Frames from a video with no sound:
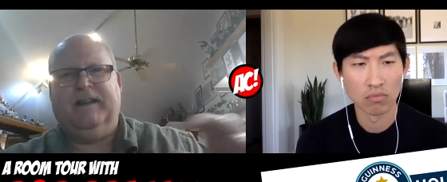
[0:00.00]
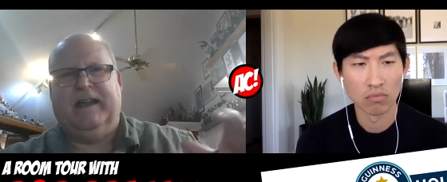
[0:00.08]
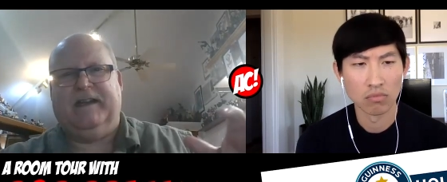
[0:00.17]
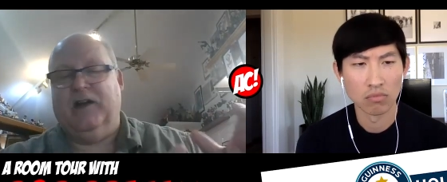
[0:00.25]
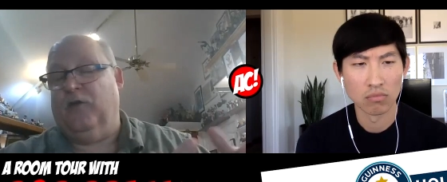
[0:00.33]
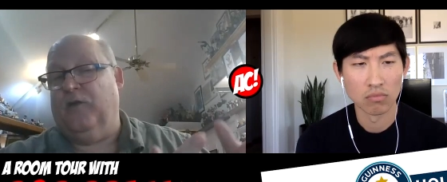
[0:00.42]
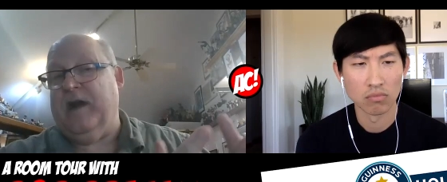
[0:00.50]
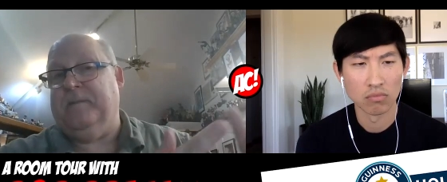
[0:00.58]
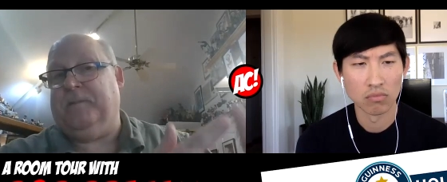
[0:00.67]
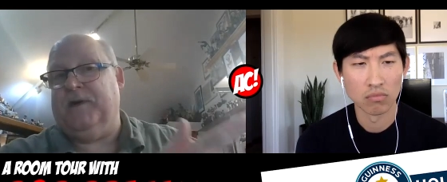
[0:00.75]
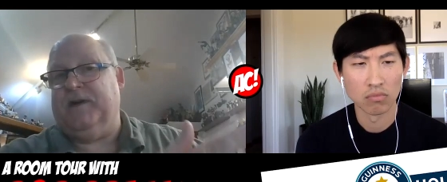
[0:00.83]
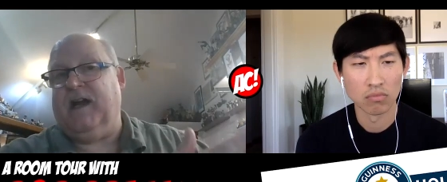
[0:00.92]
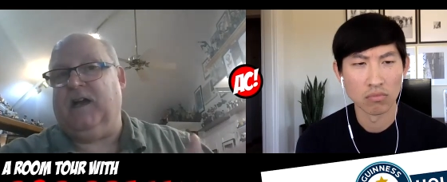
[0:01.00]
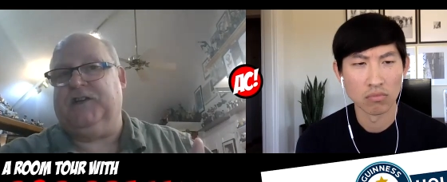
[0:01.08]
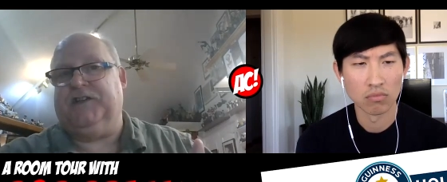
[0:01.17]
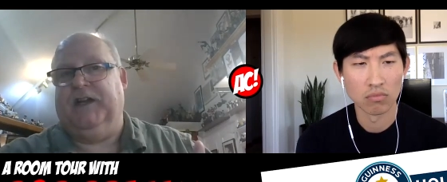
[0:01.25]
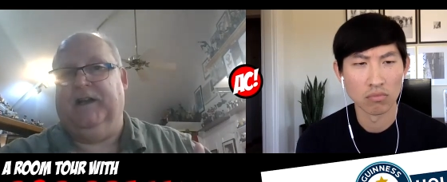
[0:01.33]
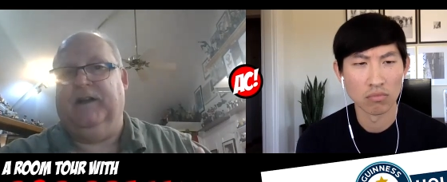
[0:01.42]
Speaker 1: they did a
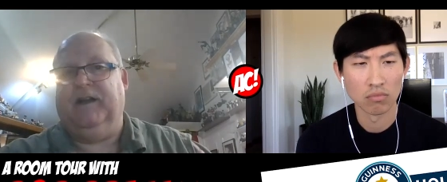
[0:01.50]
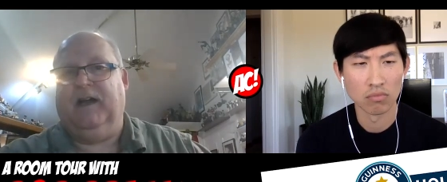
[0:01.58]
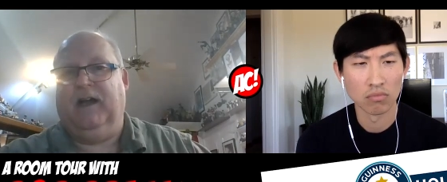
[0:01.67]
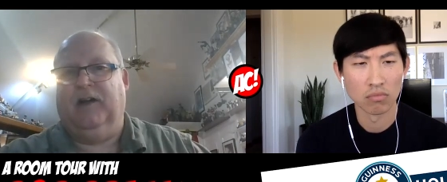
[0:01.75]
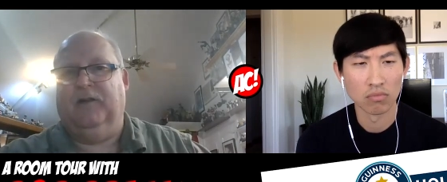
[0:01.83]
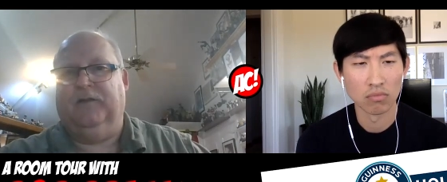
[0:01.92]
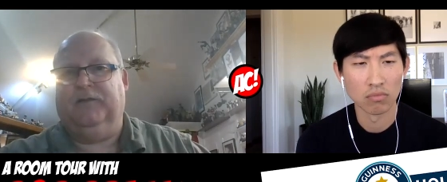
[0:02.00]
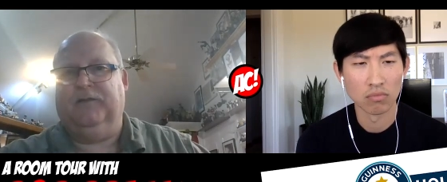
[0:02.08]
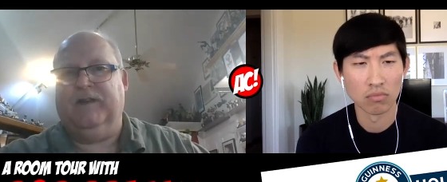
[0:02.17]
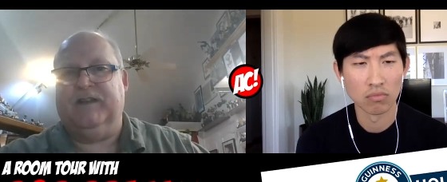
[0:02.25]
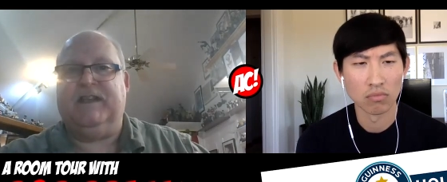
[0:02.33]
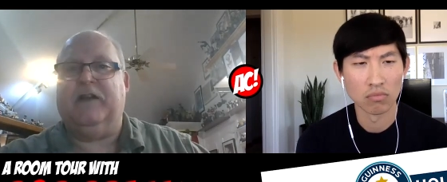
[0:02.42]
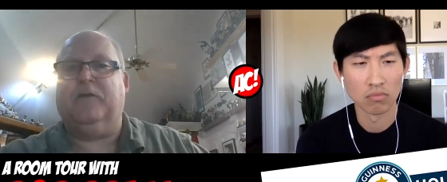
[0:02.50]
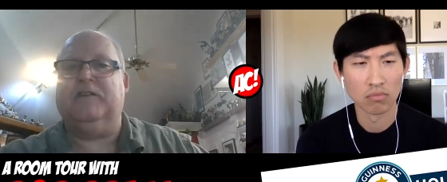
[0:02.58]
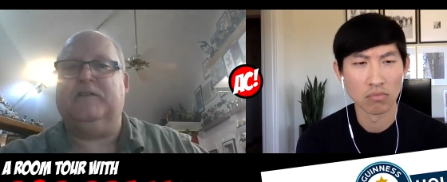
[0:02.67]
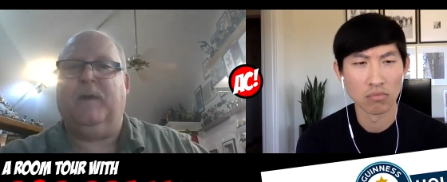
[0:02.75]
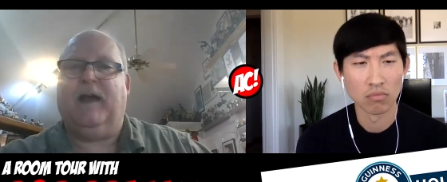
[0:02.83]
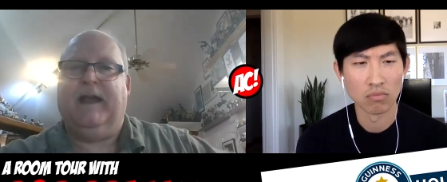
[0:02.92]
reproduction of the
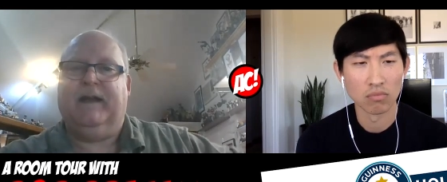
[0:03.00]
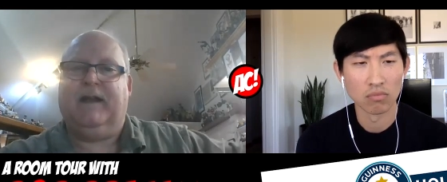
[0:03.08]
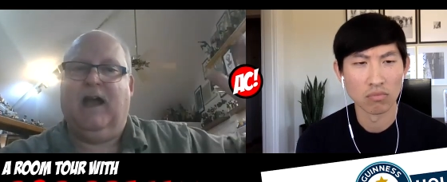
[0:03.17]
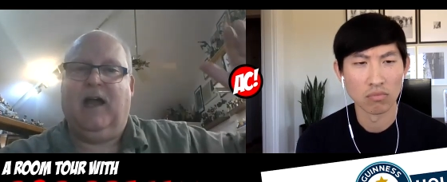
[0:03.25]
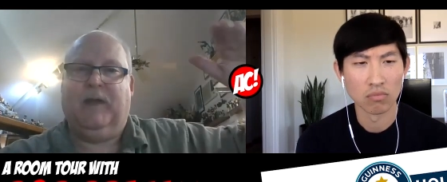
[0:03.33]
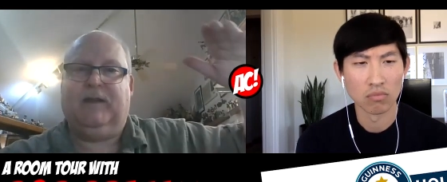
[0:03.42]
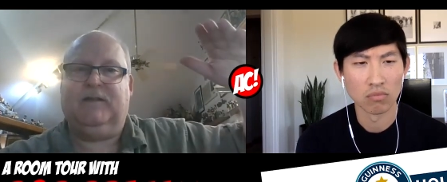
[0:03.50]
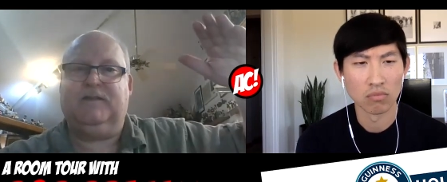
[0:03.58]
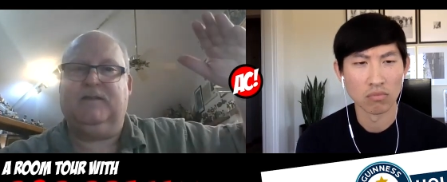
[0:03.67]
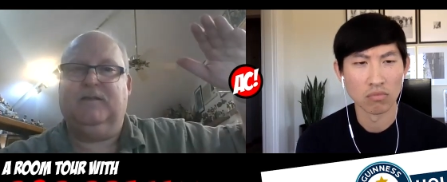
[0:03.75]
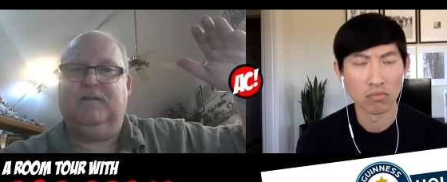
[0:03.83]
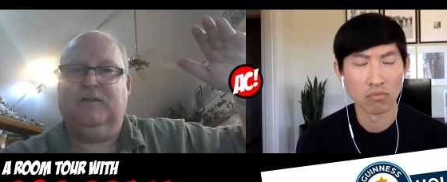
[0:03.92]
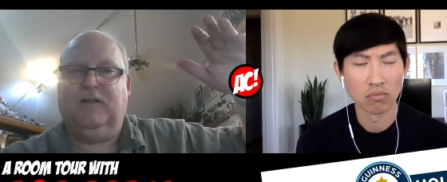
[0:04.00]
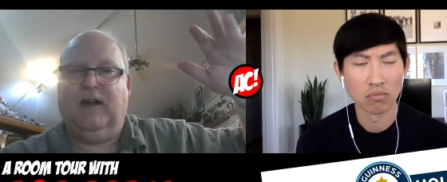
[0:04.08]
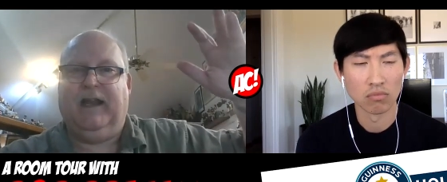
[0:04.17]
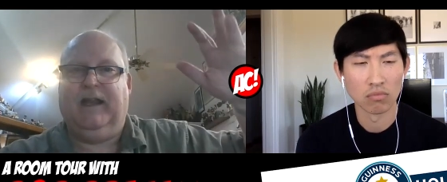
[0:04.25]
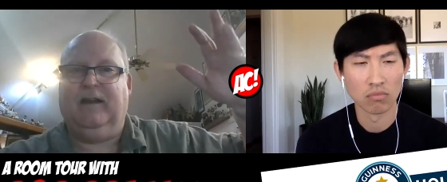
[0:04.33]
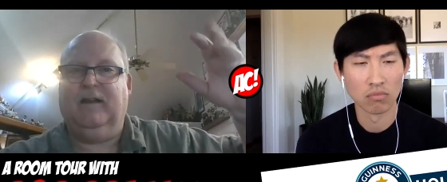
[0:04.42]
secrets behind comics,
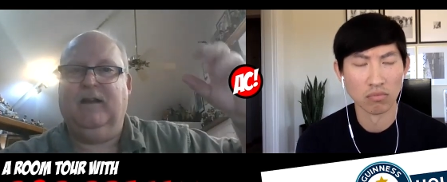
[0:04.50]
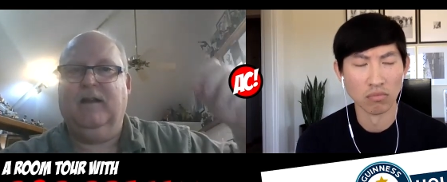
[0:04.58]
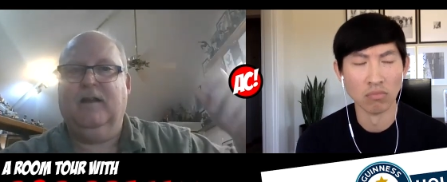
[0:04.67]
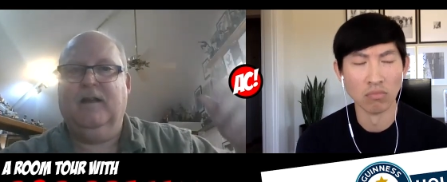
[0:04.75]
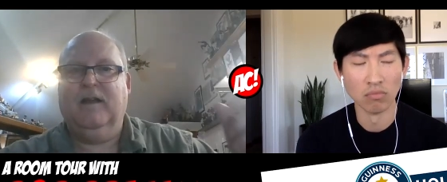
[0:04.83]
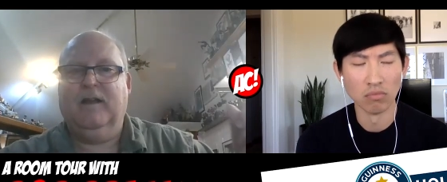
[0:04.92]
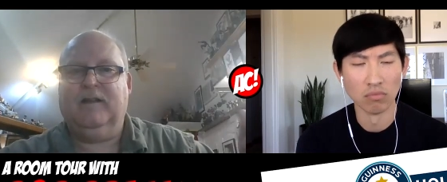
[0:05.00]
right? Mm-hmm.